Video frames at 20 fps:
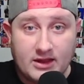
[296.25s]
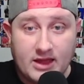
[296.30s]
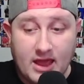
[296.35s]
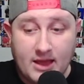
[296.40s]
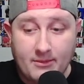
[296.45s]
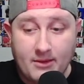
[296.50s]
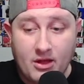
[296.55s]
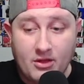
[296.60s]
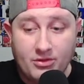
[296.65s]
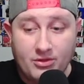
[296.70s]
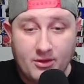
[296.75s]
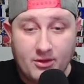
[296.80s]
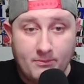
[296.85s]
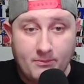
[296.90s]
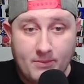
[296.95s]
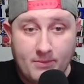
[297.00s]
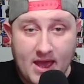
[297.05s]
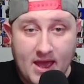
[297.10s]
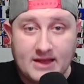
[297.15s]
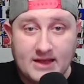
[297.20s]
came out the
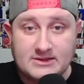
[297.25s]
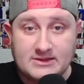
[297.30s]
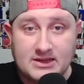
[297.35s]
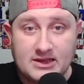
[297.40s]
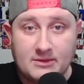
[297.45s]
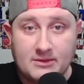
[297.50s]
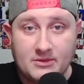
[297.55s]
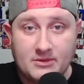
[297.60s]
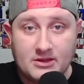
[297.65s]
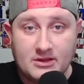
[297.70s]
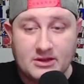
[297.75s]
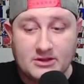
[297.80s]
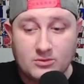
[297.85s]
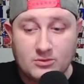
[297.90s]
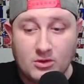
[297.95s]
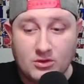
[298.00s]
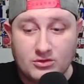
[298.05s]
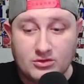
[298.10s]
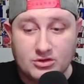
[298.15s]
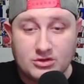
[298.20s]
better team in this
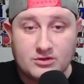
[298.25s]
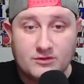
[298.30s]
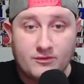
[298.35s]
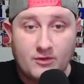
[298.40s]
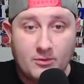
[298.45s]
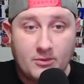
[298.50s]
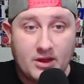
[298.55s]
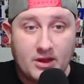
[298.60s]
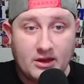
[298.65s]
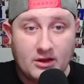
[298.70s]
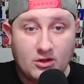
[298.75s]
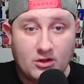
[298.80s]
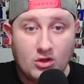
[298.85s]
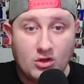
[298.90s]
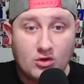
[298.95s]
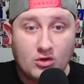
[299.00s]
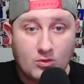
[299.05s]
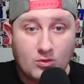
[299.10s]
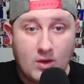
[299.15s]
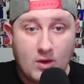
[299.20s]
one, just from a
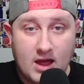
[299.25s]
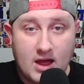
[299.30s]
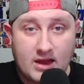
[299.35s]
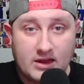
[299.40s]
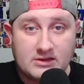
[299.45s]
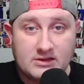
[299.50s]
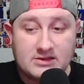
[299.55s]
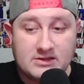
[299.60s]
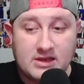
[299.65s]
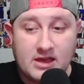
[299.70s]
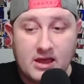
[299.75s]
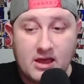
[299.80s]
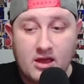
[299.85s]
look wise